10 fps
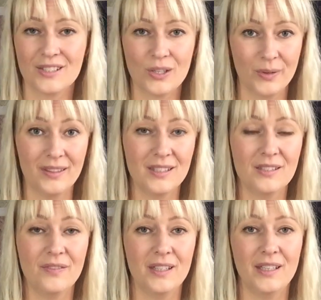So in
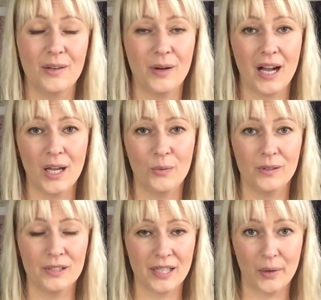this video I
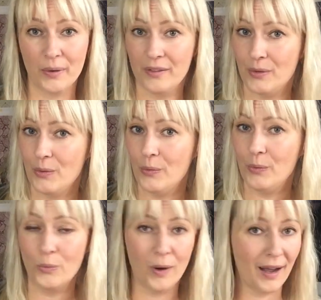will share with
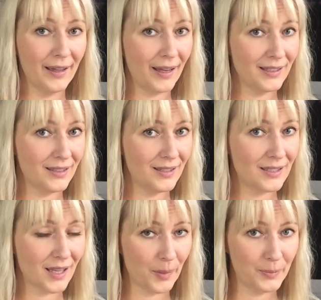you why I did
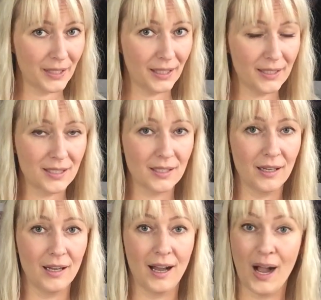this update,
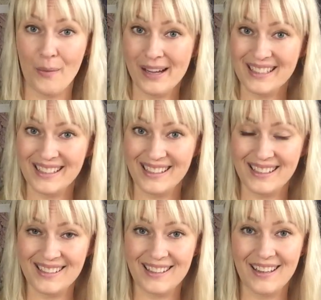how I did
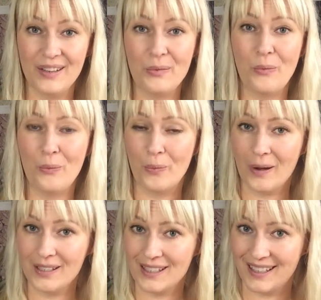it and
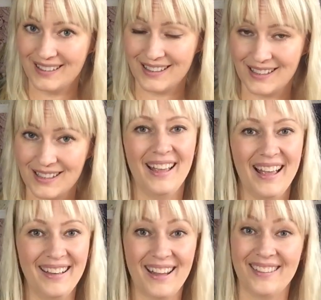what I did.
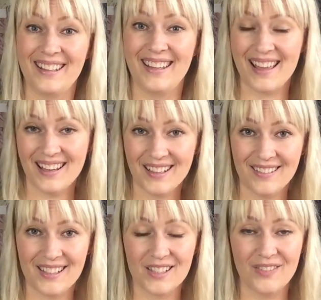And at the end
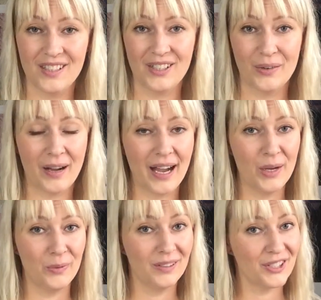of this video
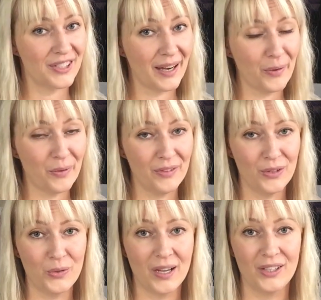I will share with
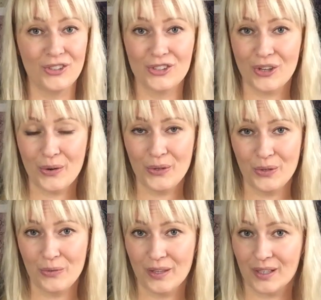you and show
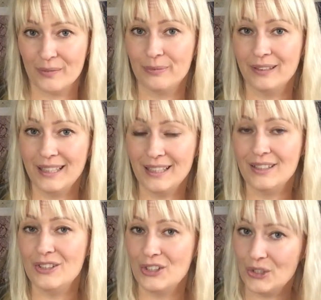you the
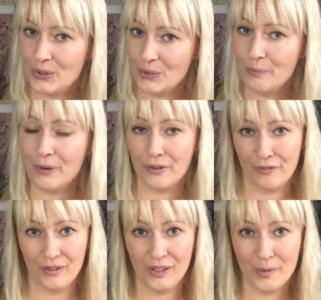complete new
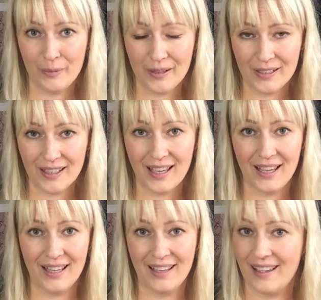portfolio book,
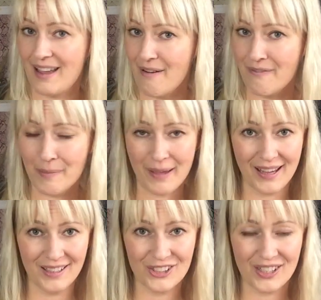every
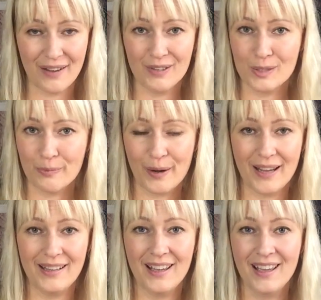page, every
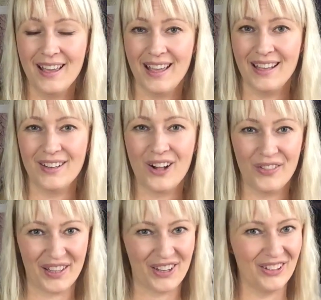spread and all
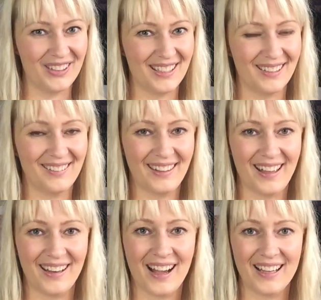the content
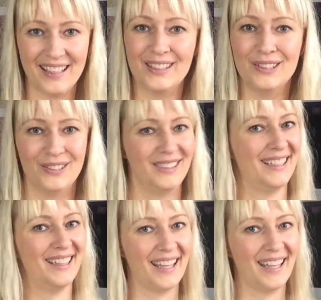that I included in